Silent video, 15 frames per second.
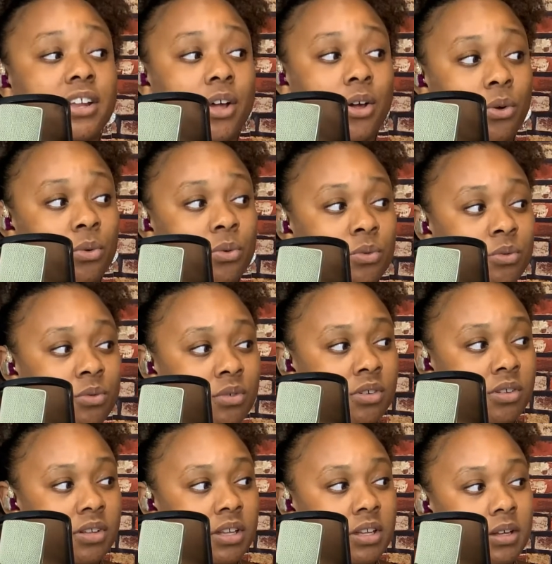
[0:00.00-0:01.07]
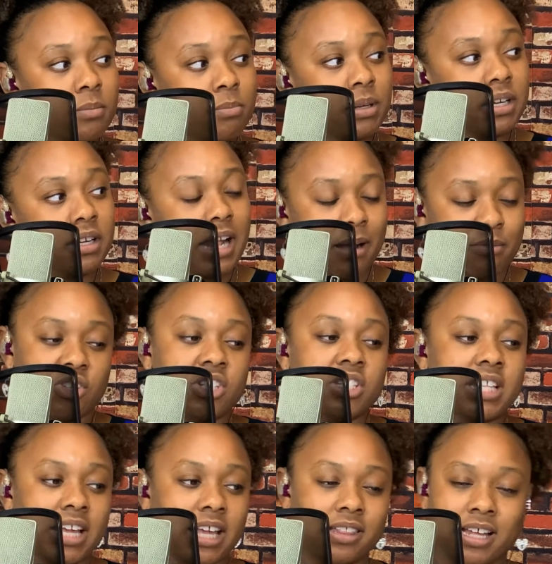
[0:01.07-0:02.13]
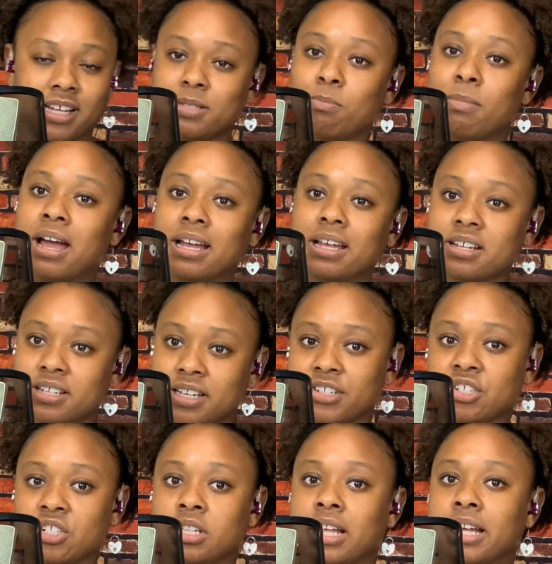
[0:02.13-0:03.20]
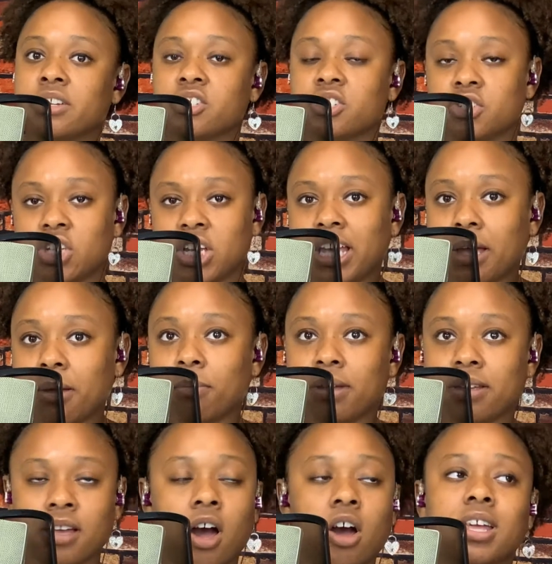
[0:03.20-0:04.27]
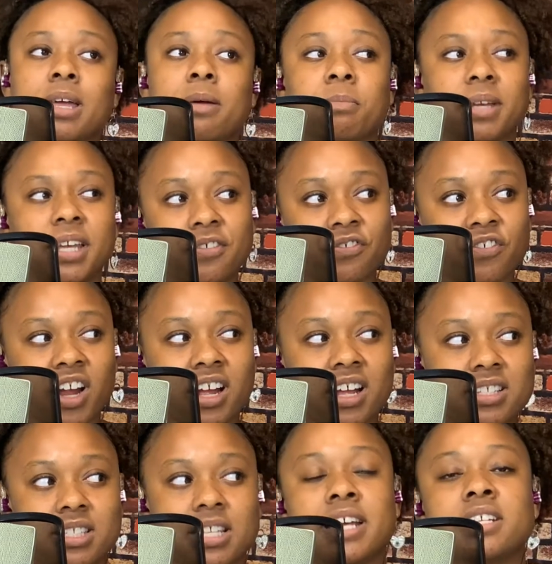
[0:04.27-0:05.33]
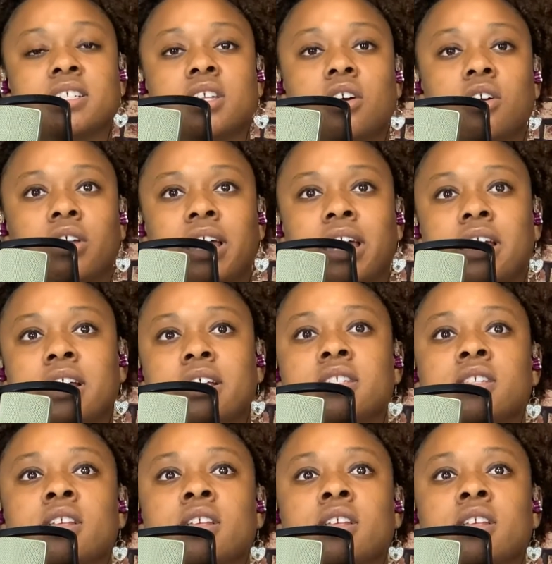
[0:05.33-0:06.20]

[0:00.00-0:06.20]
know, but I'm just saying that's my condition. Like, she can be, y'all can be friends as long as.